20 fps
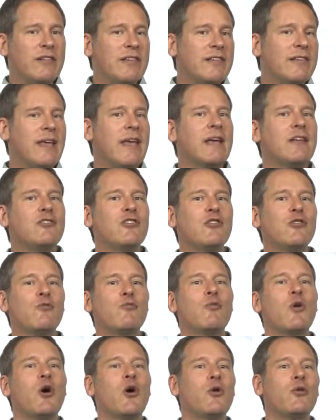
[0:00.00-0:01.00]
to take to the
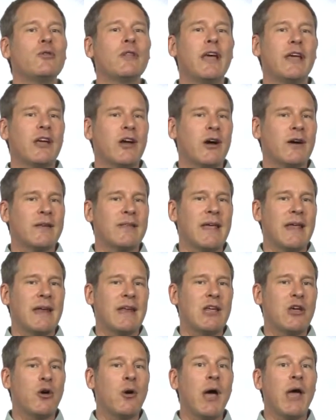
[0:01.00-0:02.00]
road like
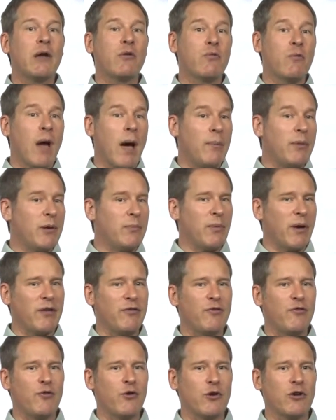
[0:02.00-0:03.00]
Cardenio and rob it by
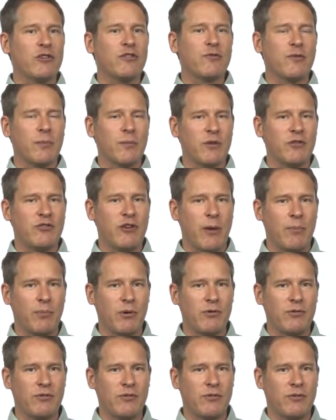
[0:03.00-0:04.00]
force from the
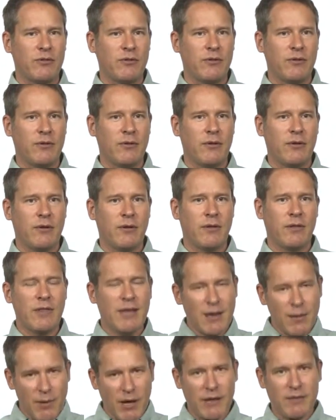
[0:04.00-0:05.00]
shepherds?
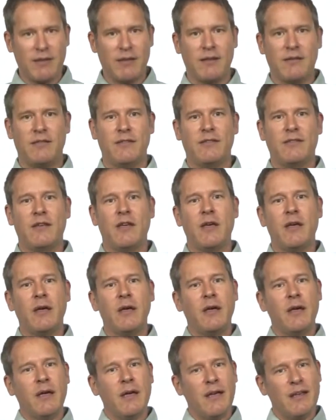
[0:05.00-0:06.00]
Think about this.
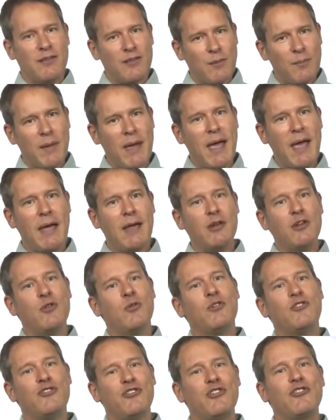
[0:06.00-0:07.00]
Is a man
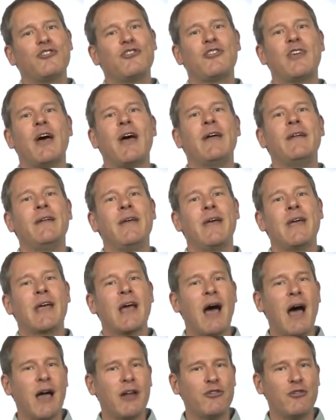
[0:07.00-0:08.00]
who has just signed a
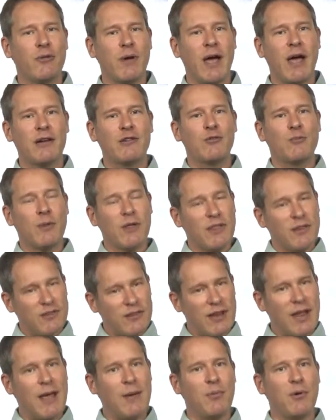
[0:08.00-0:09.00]
contract with
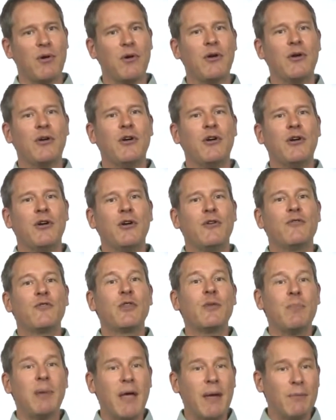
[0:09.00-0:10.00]
his neighbor for
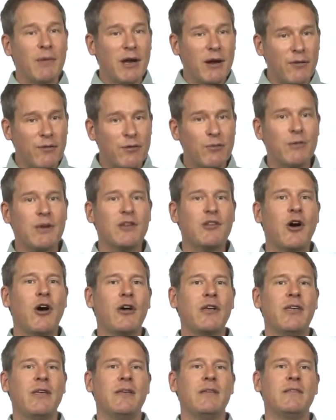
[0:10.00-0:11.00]
the payment of three
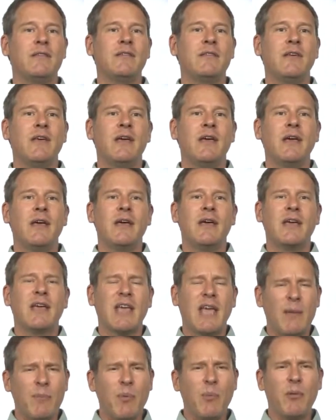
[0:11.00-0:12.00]
donkeys
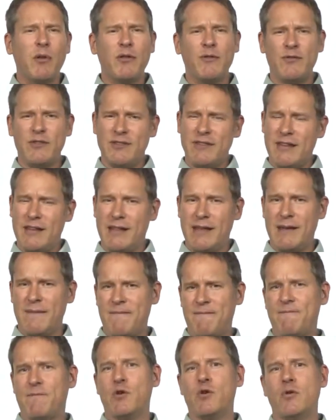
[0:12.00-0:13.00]
capable of stealing
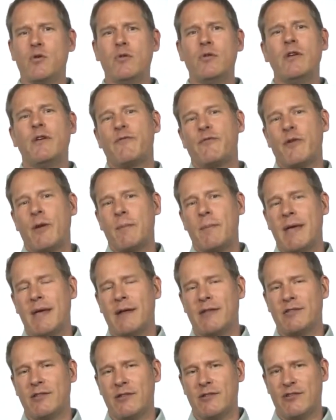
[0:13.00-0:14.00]
food from
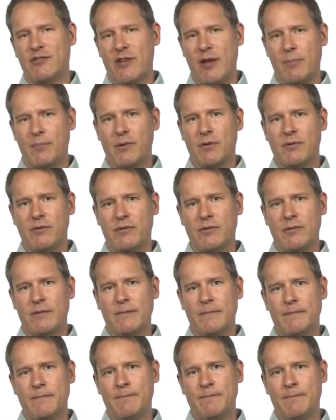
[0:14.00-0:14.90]
innocent shepherds?